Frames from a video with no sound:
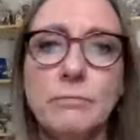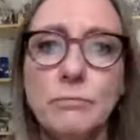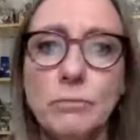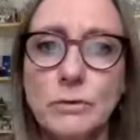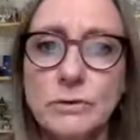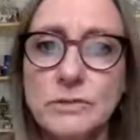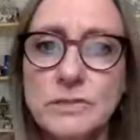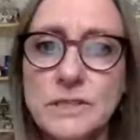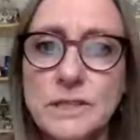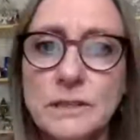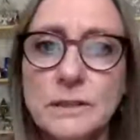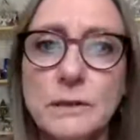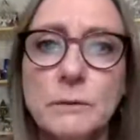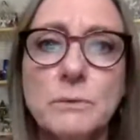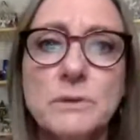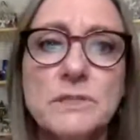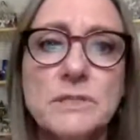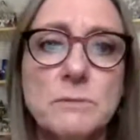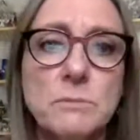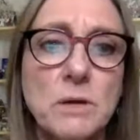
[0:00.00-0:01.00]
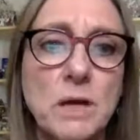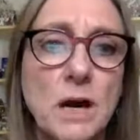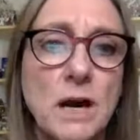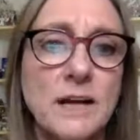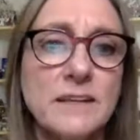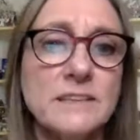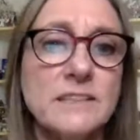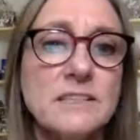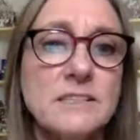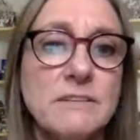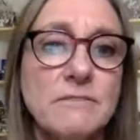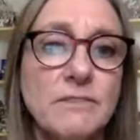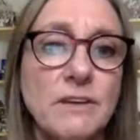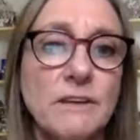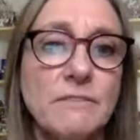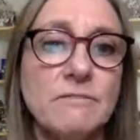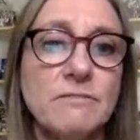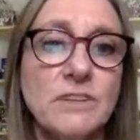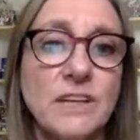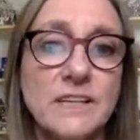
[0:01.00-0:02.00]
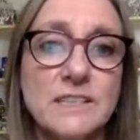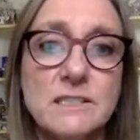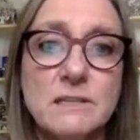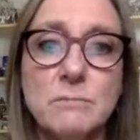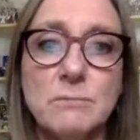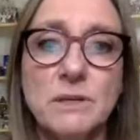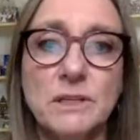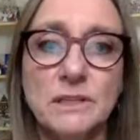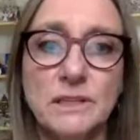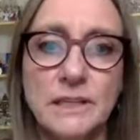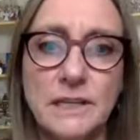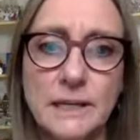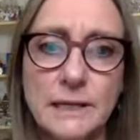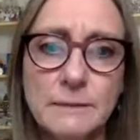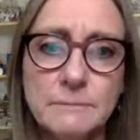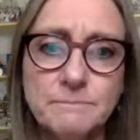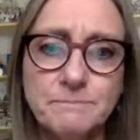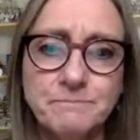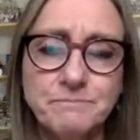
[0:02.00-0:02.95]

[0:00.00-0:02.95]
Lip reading: we're dealing with some cognitive inflexibility,